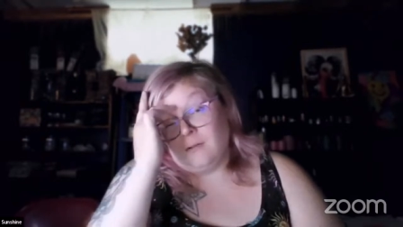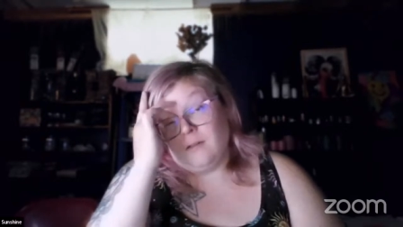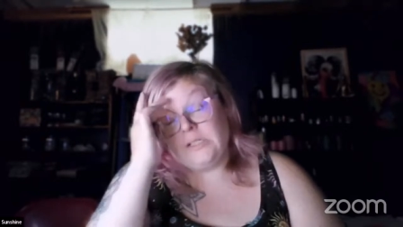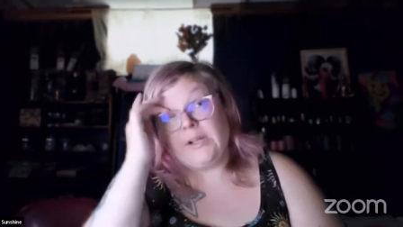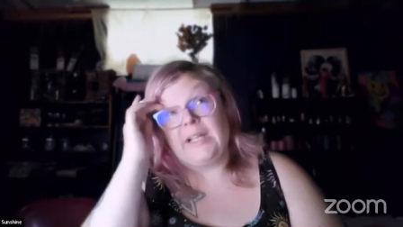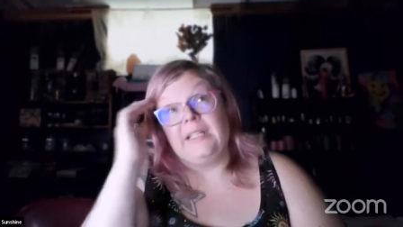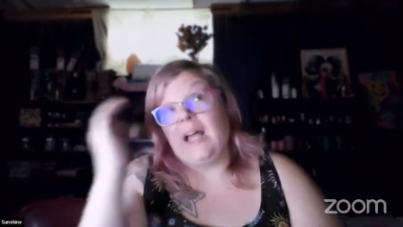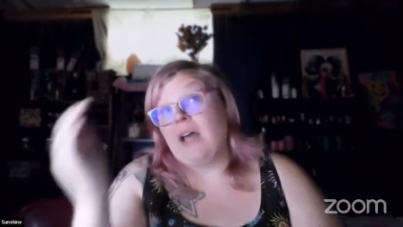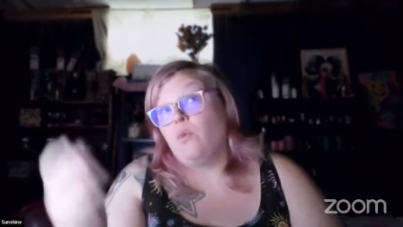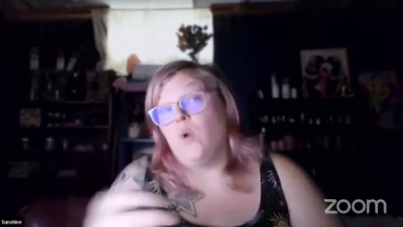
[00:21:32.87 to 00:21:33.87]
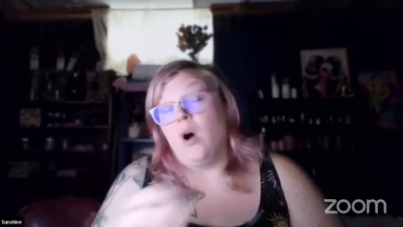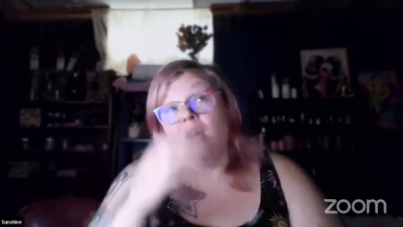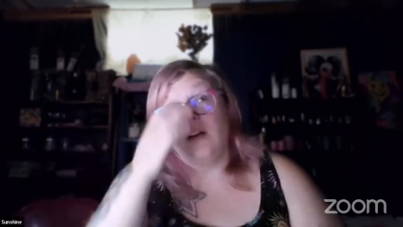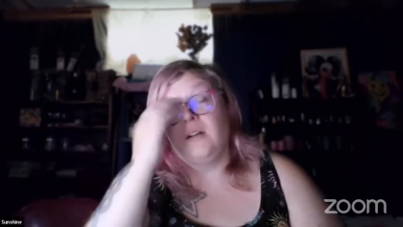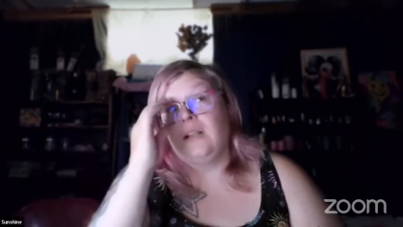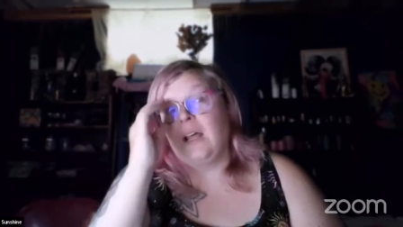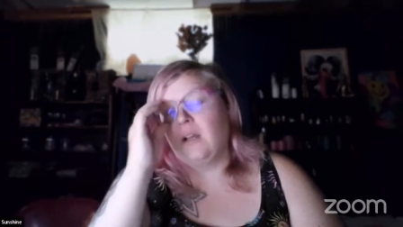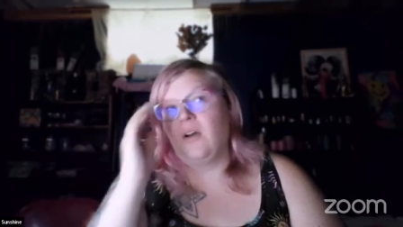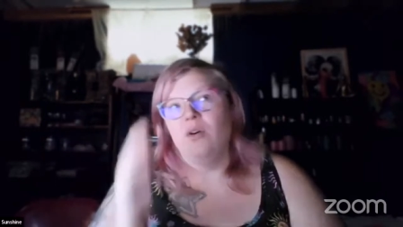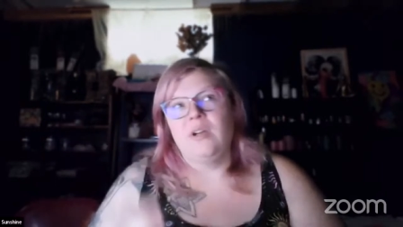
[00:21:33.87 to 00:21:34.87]
I drank a lot of water, a lot
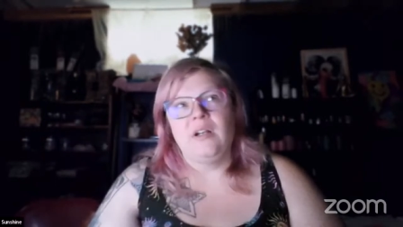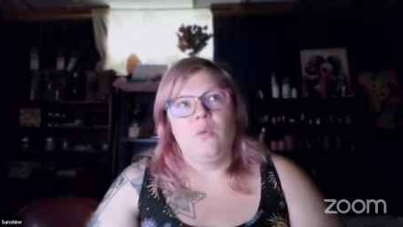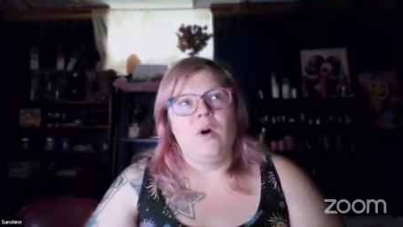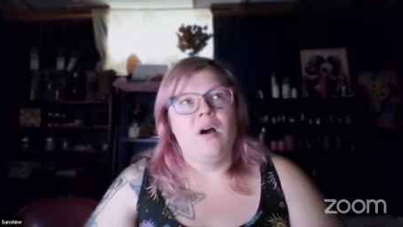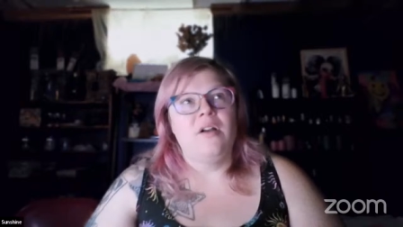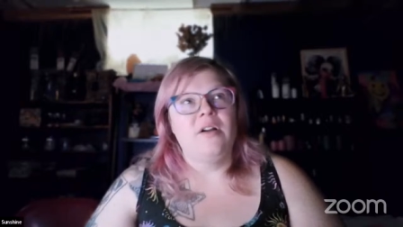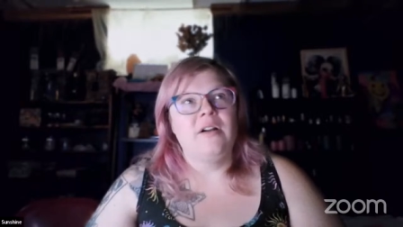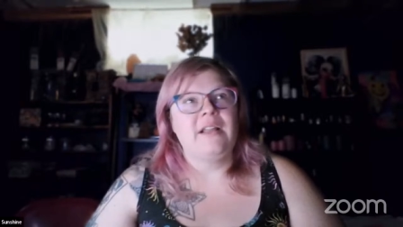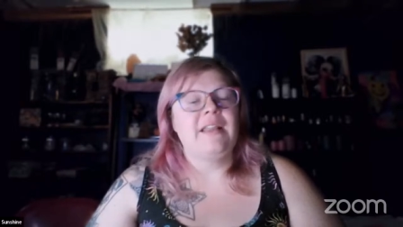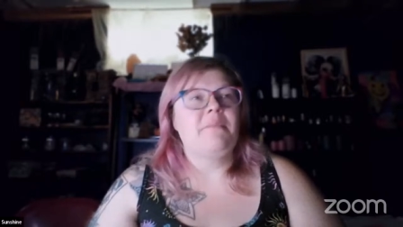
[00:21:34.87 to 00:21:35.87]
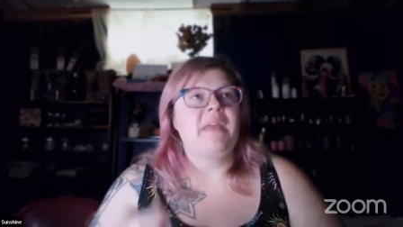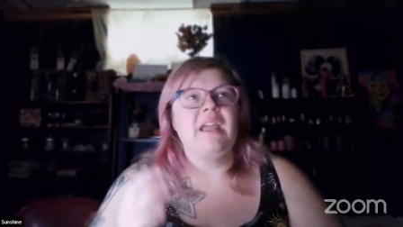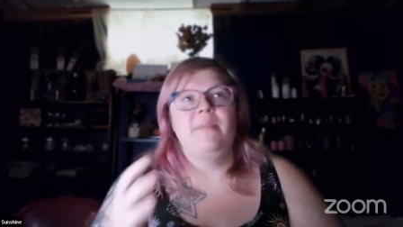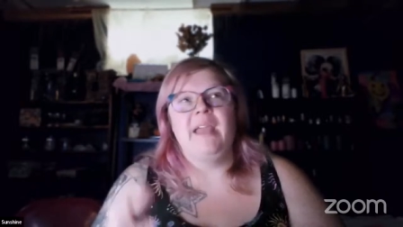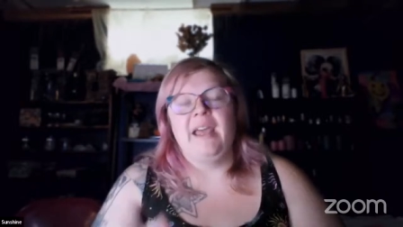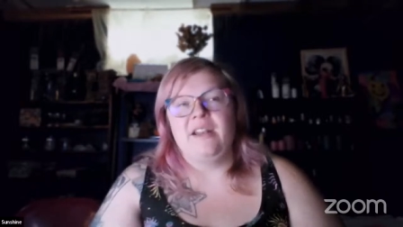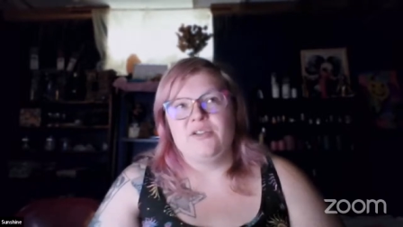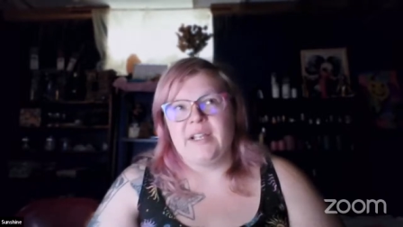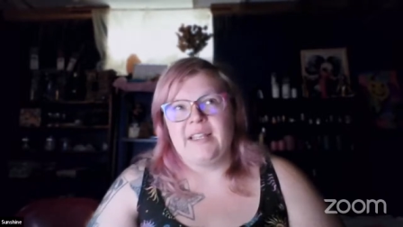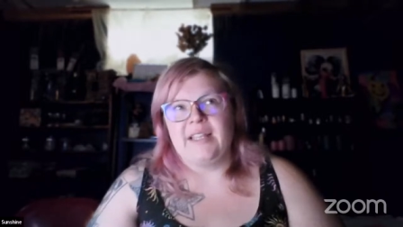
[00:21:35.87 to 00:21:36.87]
of coconut water, and I think maybe had a
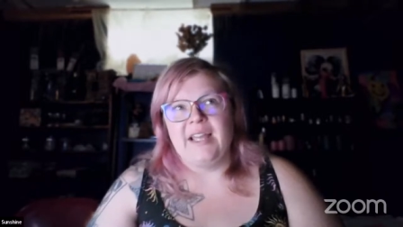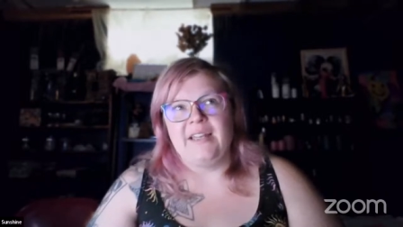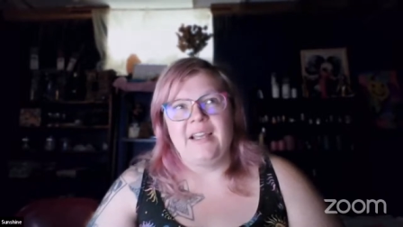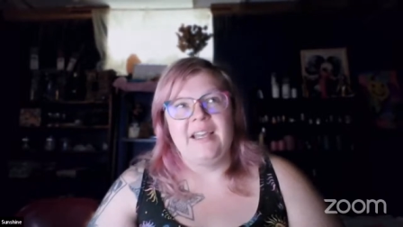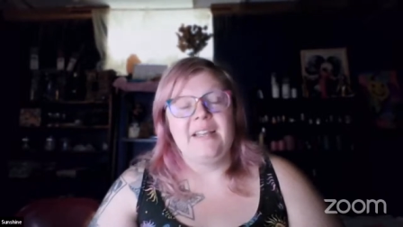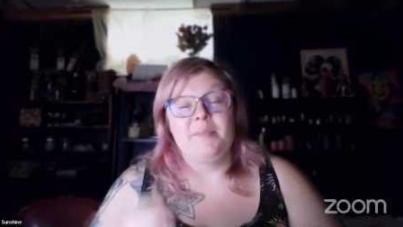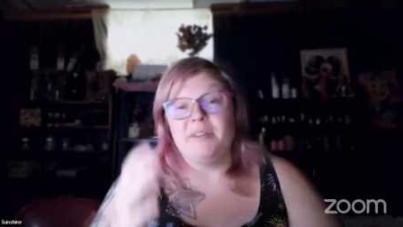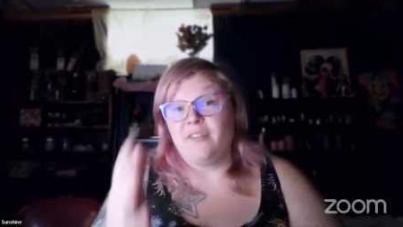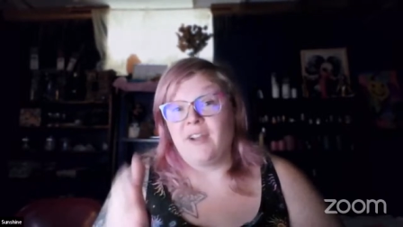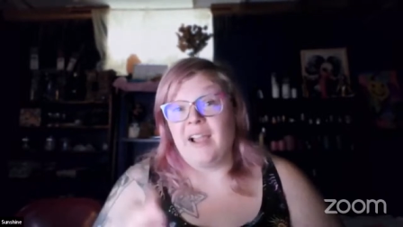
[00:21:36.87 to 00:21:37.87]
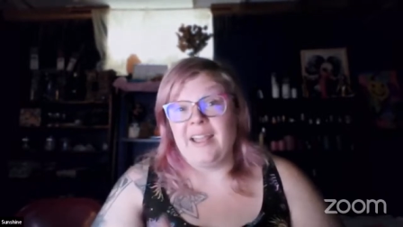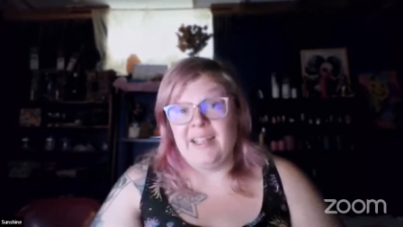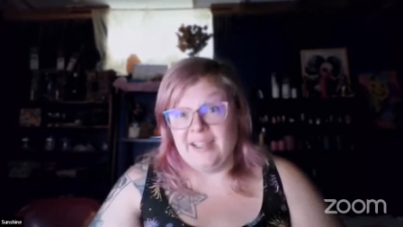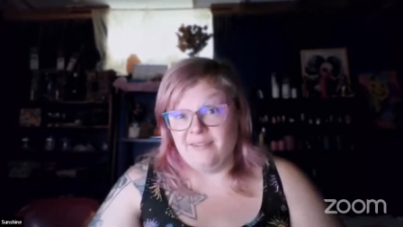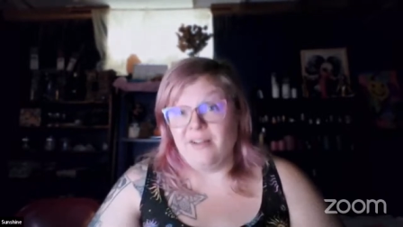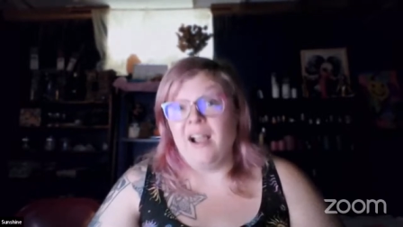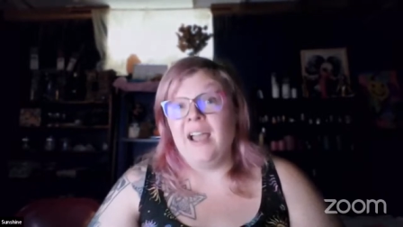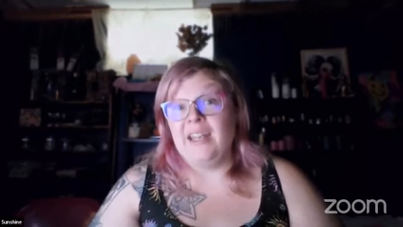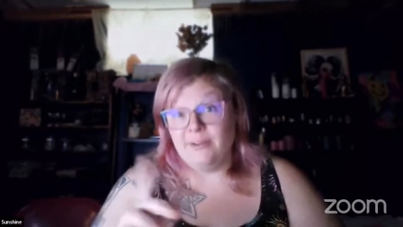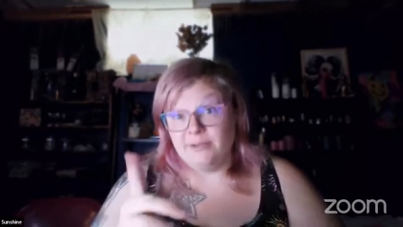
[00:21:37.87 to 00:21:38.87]
drink that night. But Friday was
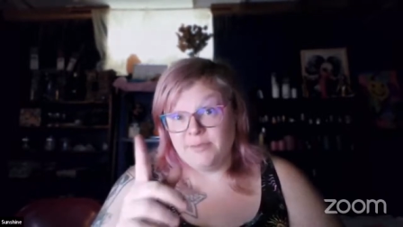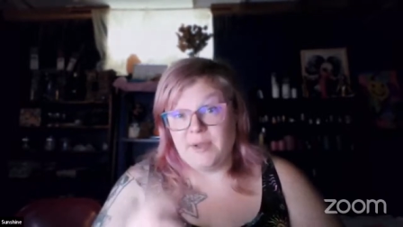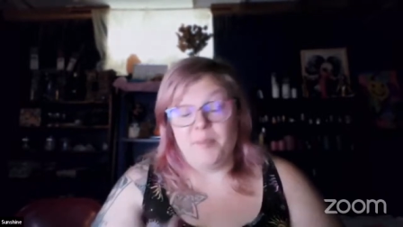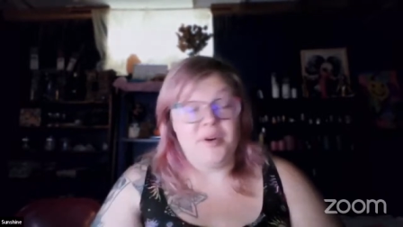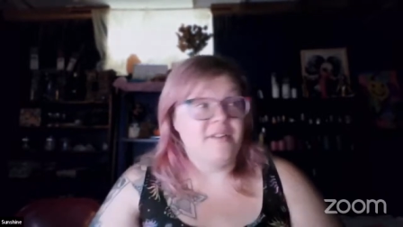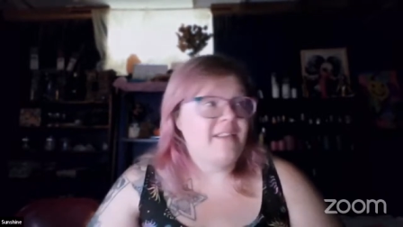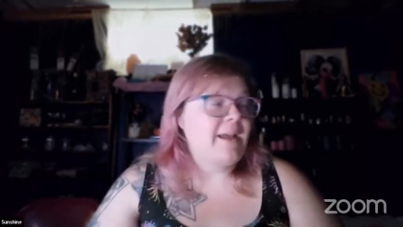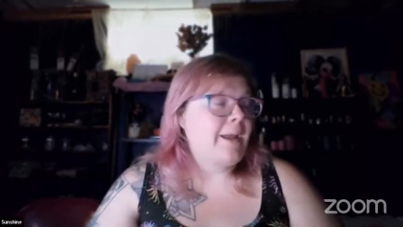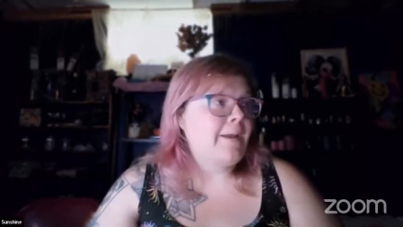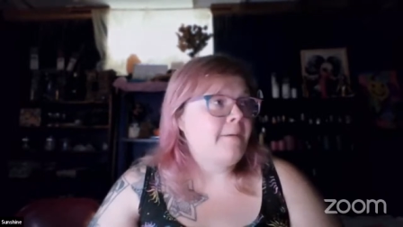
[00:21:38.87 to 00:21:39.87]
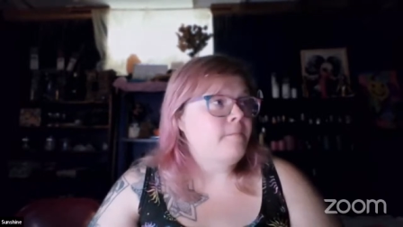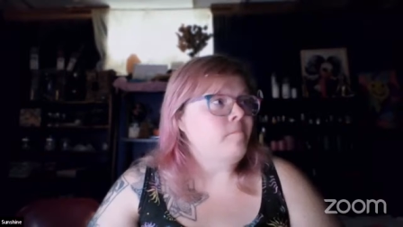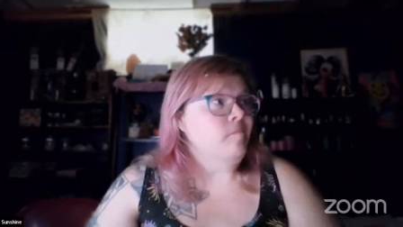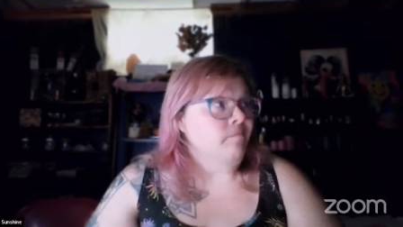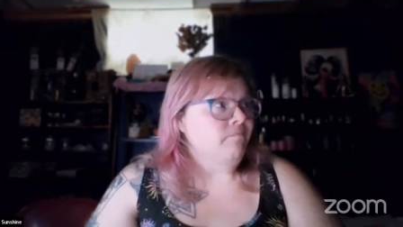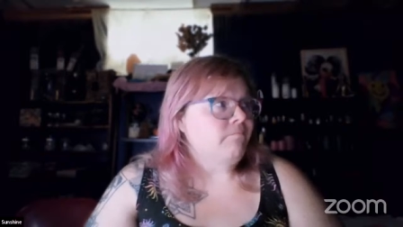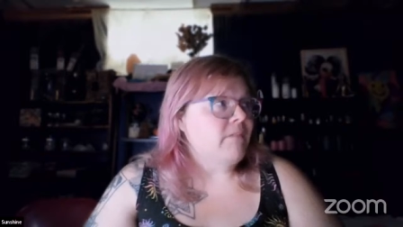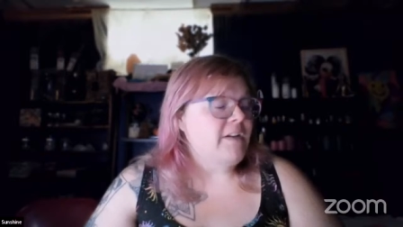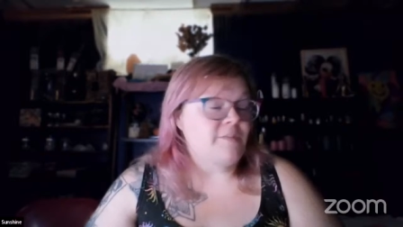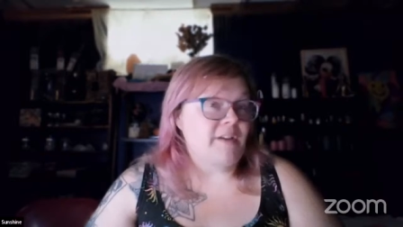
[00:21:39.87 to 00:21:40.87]
my birthday.
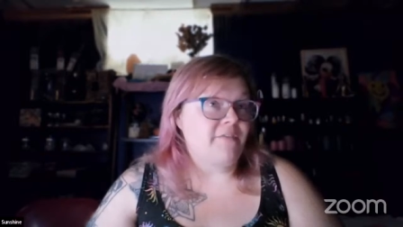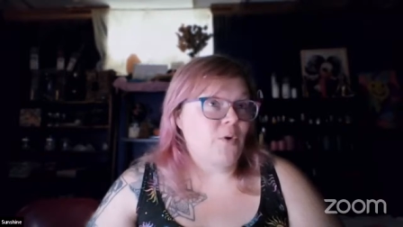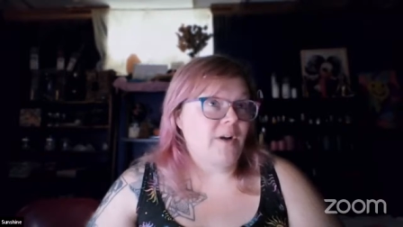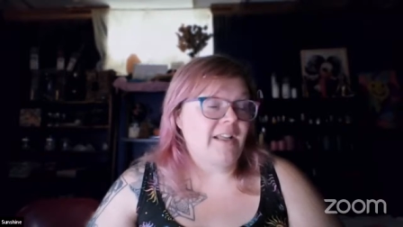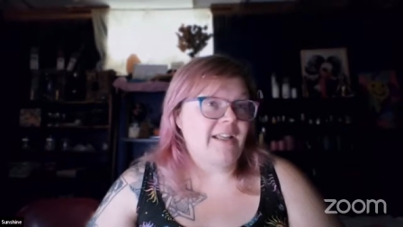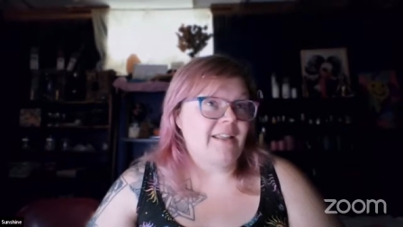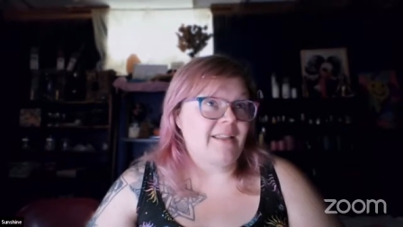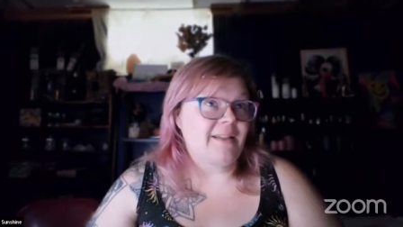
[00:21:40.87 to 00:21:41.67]
That was my 40th.